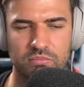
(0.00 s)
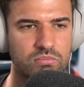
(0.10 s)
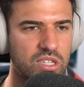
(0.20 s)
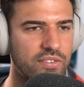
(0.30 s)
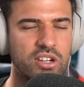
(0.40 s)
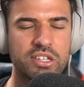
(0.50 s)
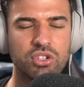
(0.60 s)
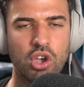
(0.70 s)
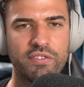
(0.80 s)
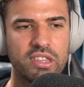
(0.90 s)
given us
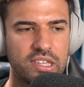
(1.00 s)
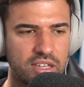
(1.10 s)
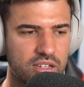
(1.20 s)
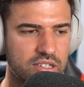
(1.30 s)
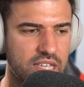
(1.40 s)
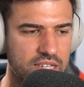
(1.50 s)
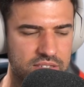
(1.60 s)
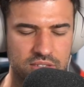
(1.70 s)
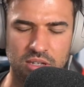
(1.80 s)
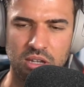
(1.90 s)
over the years,
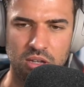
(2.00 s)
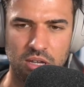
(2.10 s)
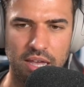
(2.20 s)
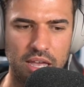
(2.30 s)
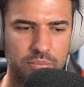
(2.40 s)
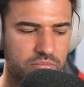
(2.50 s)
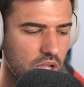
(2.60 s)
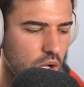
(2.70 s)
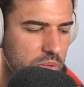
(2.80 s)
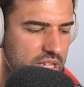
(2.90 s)

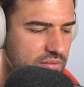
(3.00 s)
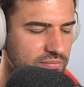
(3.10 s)
I'll be